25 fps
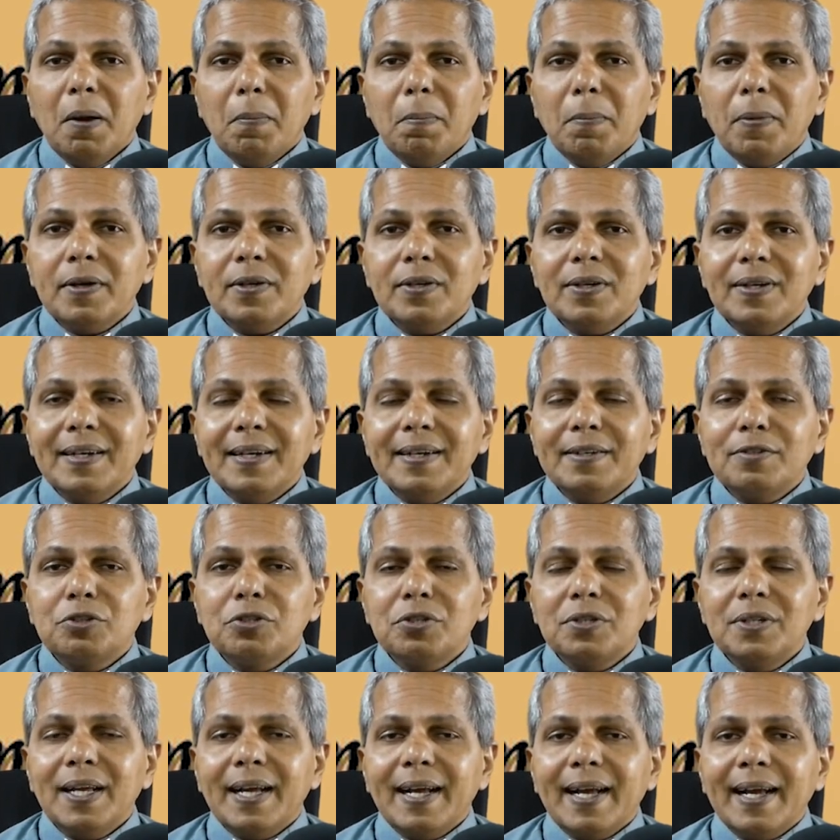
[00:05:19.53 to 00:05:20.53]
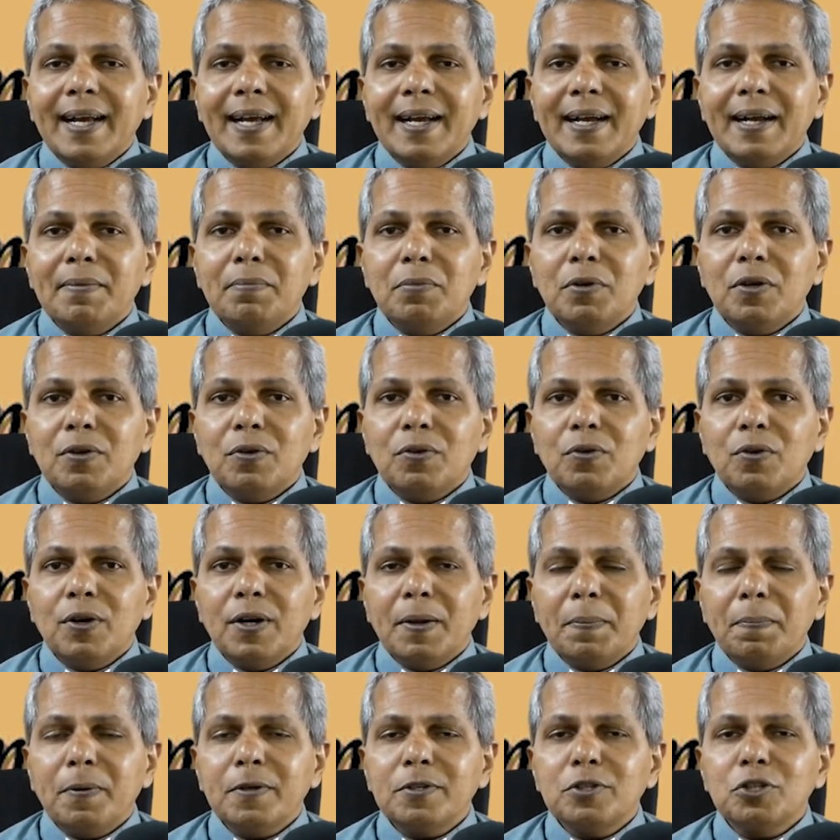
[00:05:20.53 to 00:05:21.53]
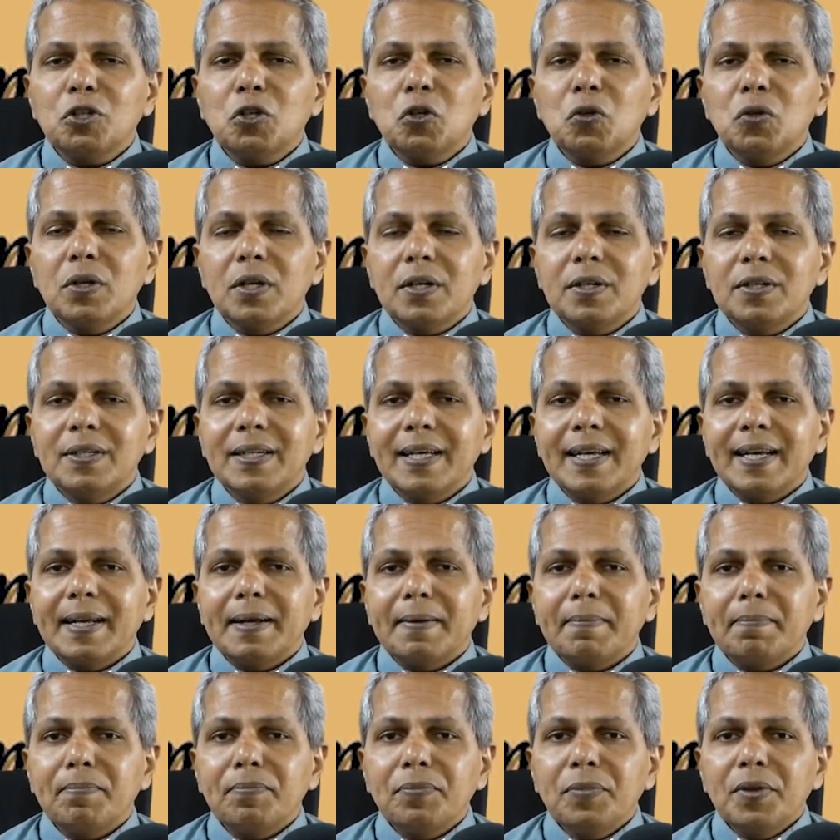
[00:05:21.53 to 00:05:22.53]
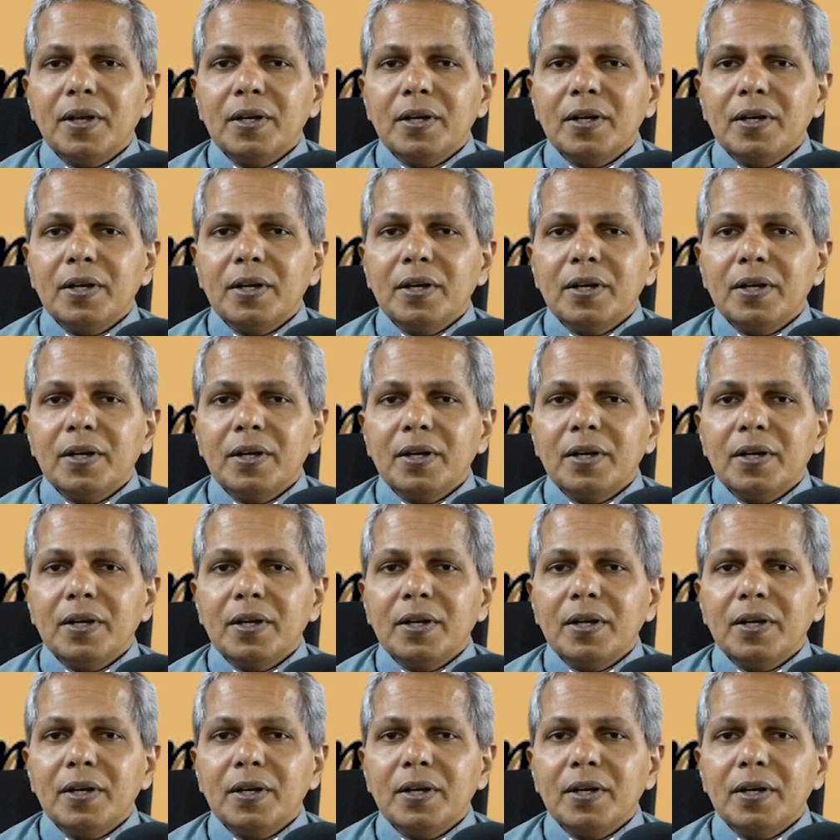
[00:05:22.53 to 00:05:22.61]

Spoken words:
But today, on a particular day,